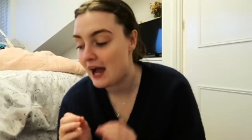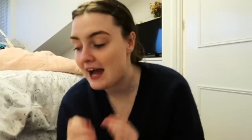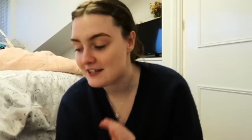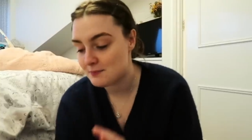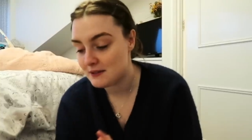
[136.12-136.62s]
I
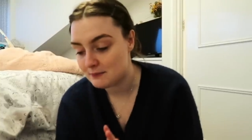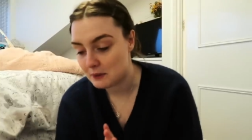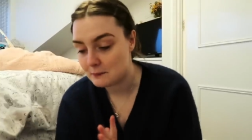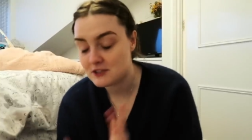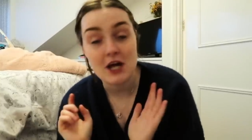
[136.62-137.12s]
had to pick them
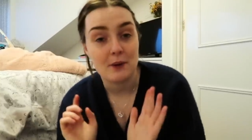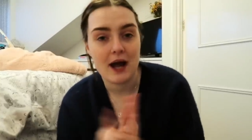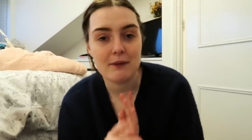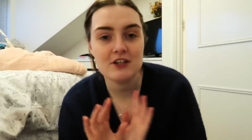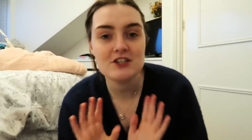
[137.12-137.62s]
up so
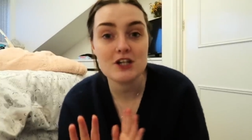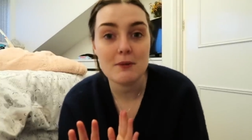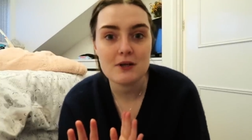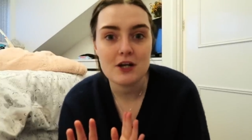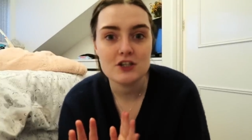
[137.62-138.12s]
I'm going to
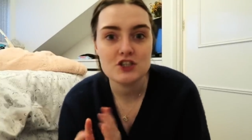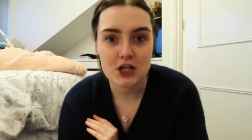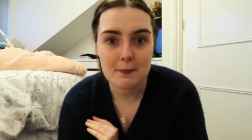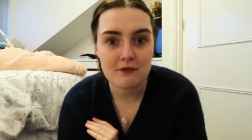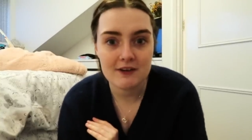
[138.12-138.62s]
stop
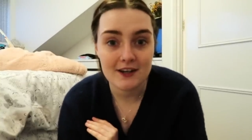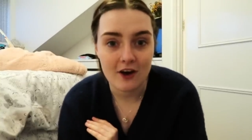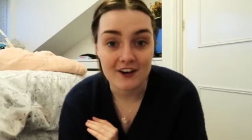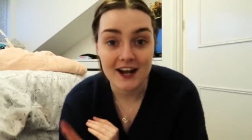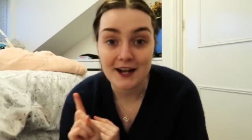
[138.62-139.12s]
jabbering
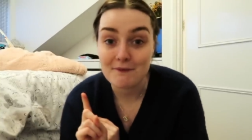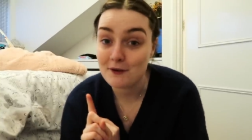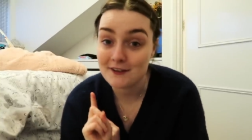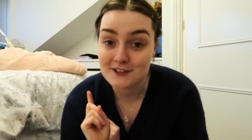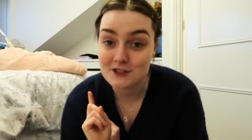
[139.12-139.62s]
on and I'm
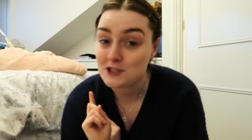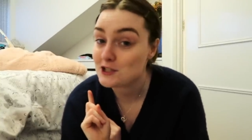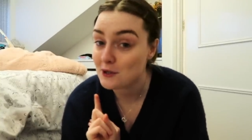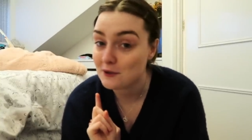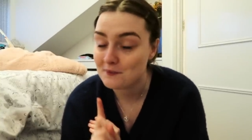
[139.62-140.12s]
going to
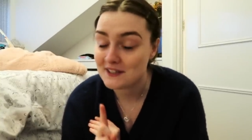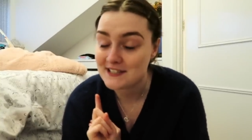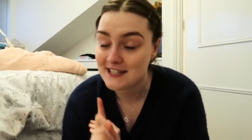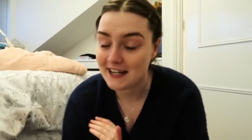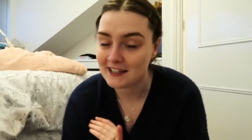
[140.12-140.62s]
show you
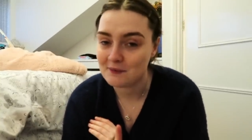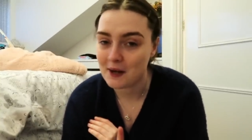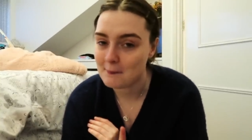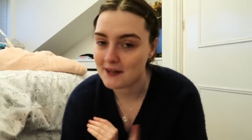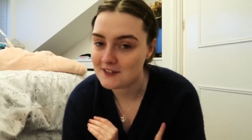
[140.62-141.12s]
exactly what
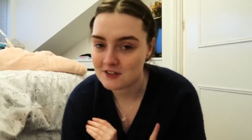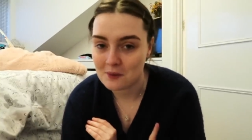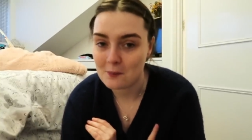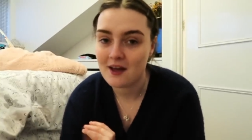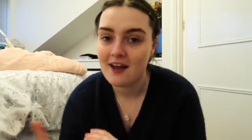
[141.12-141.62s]
I picked
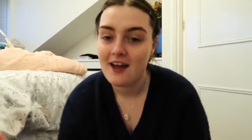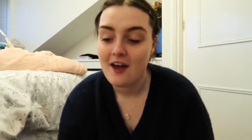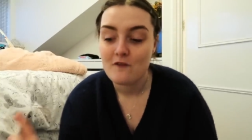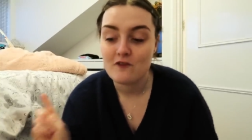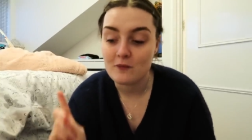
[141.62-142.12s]
up
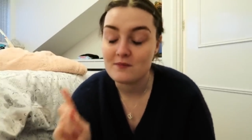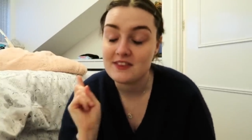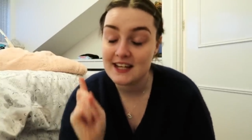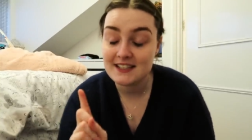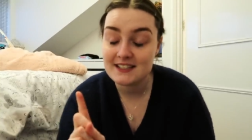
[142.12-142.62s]
from
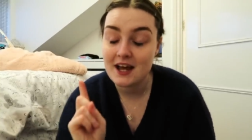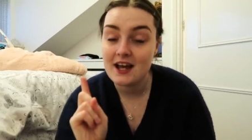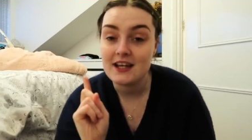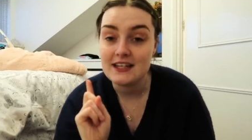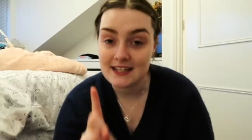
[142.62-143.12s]
this
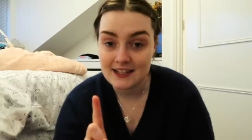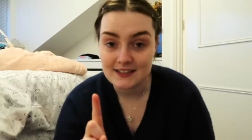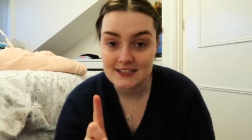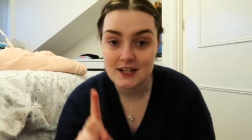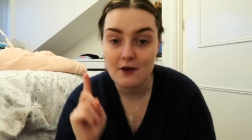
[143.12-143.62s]

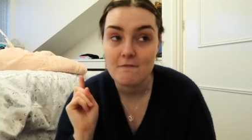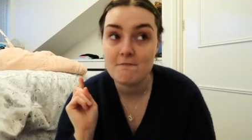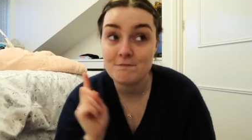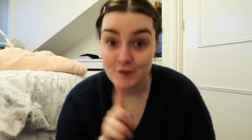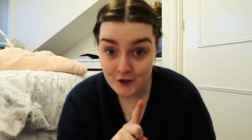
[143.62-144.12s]
year's
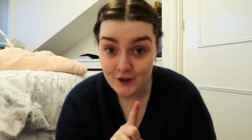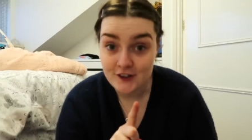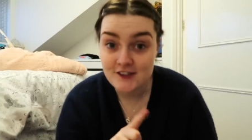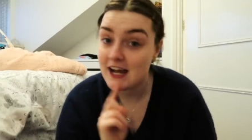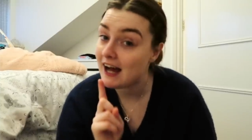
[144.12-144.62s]

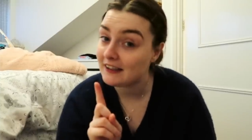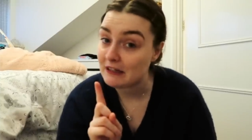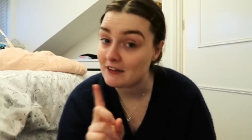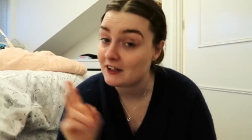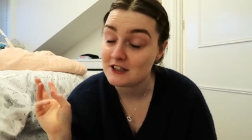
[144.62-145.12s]
first Aldi
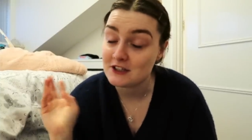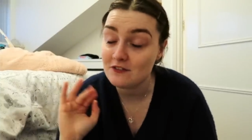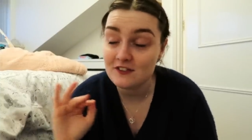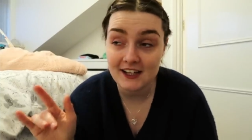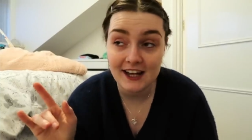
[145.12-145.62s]
event because
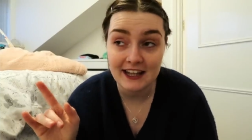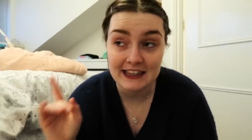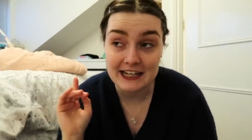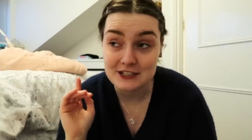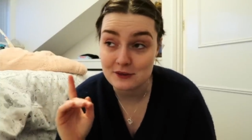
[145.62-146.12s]
don't forget
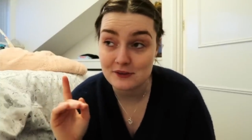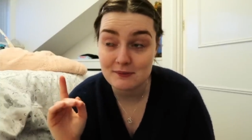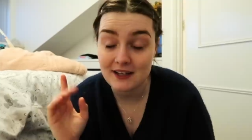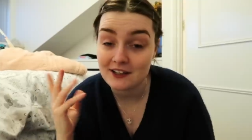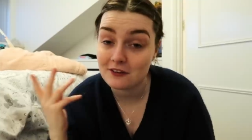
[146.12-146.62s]
they do
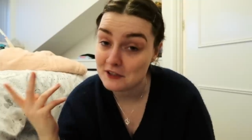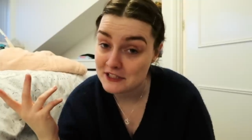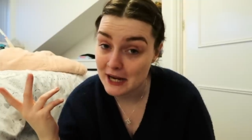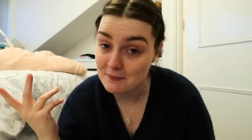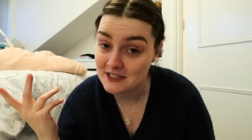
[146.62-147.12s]
them like three
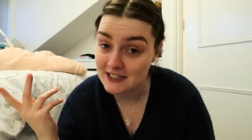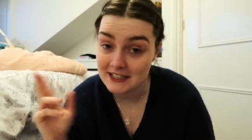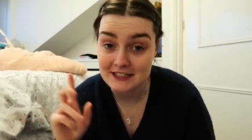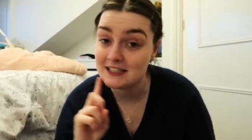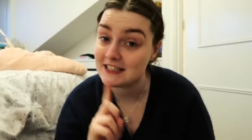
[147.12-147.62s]
times a
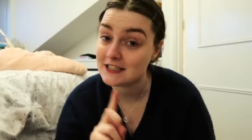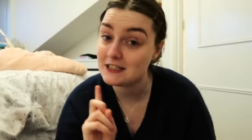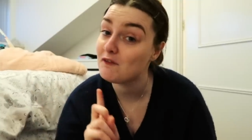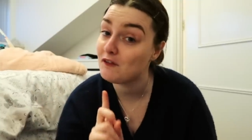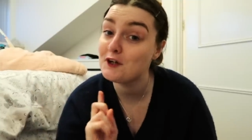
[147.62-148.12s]
year so this is
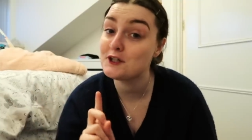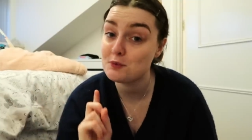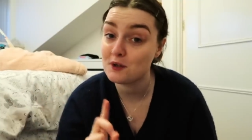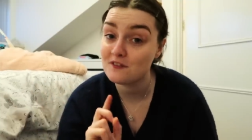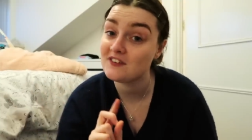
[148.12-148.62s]
the first
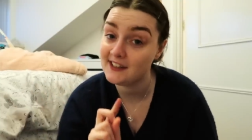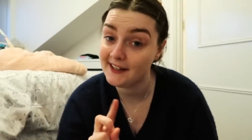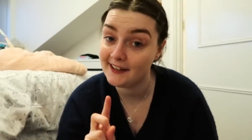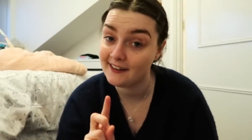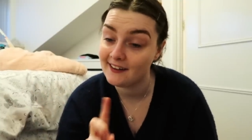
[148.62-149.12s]
one of the
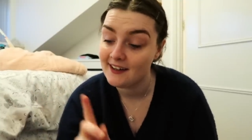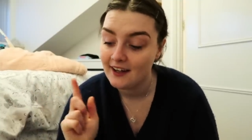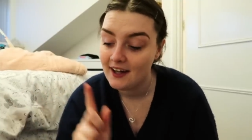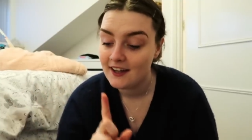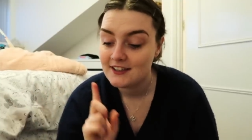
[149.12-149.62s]
year
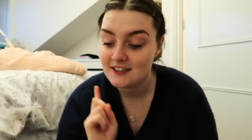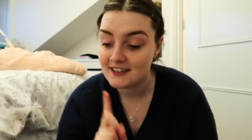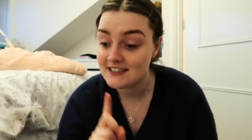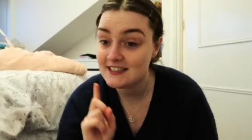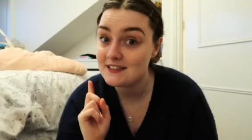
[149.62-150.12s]
so
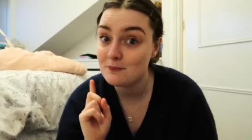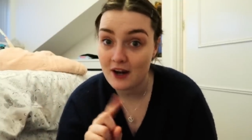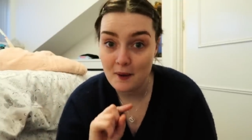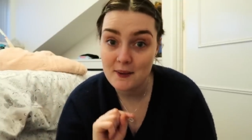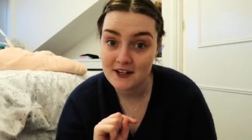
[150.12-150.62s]
this is
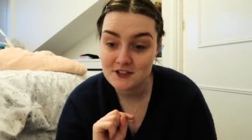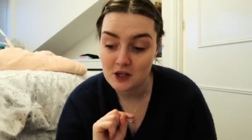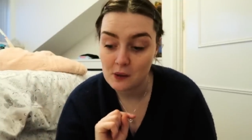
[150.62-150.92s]
what I picked